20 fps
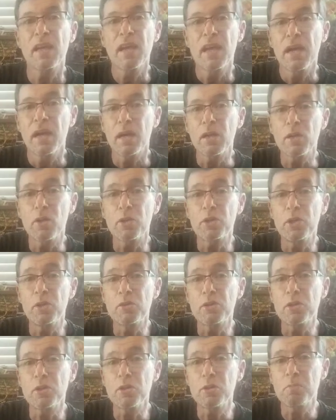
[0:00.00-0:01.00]
Hello
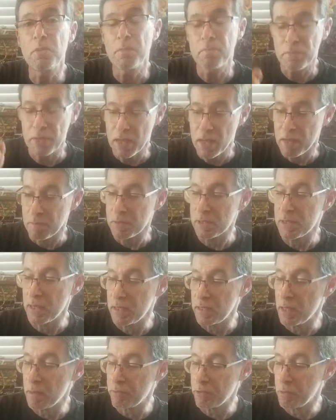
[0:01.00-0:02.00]
YouTube, setting
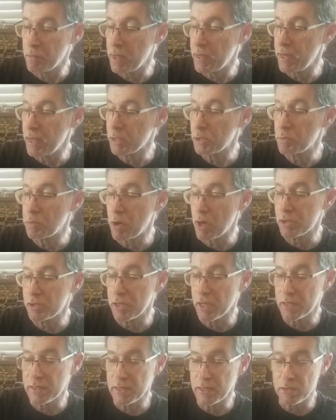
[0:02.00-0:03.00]
up for my next
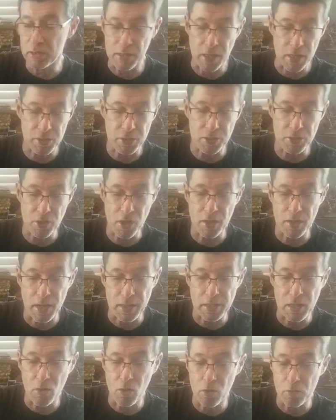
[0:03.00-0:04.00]
project here, and I just thought I'd
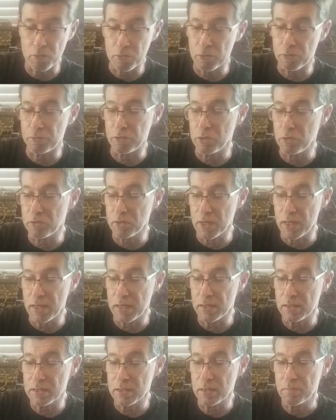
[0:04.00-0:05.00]
go over a few
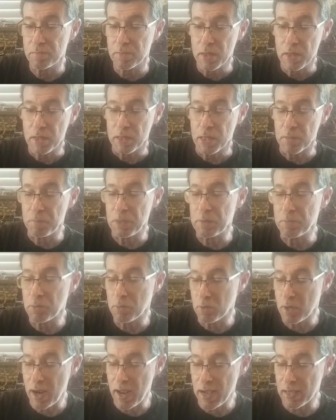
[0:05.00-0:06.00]
things that people
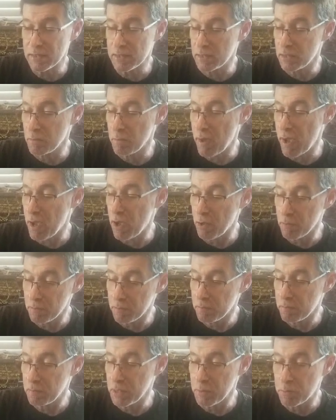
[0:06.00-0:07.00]
were asking
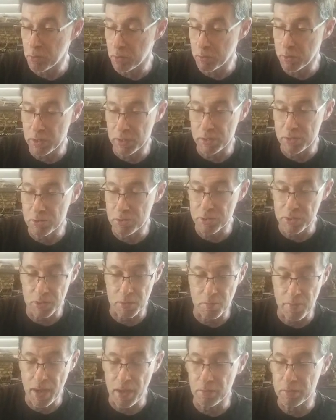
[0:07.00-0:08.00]
about, people were interested
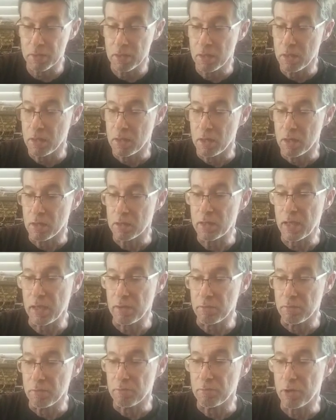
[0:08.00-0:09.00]
about.
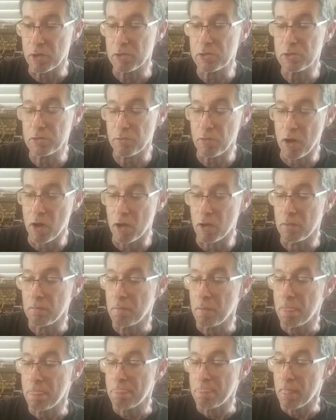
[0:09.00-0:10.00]
Okay, first of all,
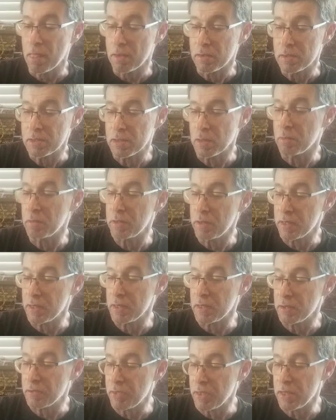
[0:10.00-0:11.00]
some of
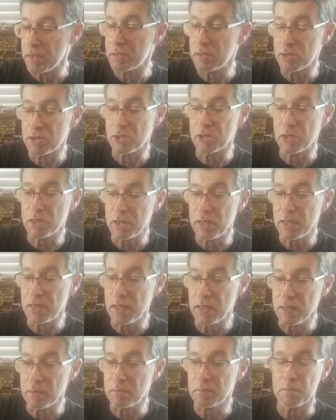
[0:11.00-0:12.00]
the things that you're going to
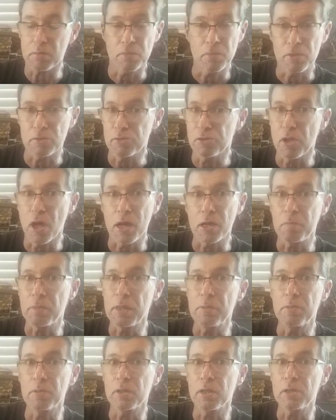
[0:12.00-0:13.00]
need, a lot of
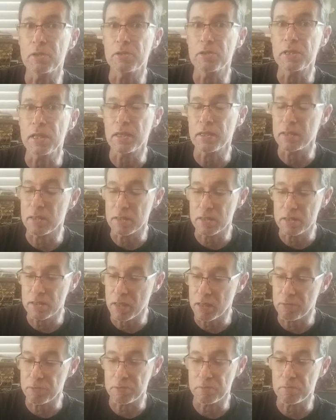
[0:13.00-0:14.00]
people understand this
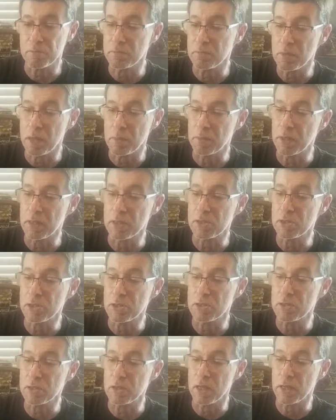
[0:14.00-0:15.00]
stuff, I mean it's
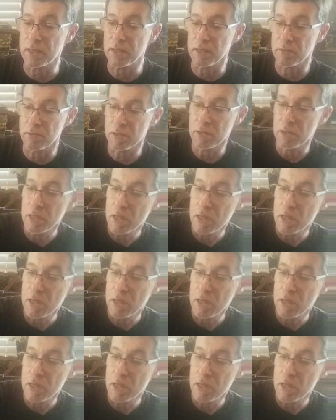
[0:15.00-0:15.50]
just a given.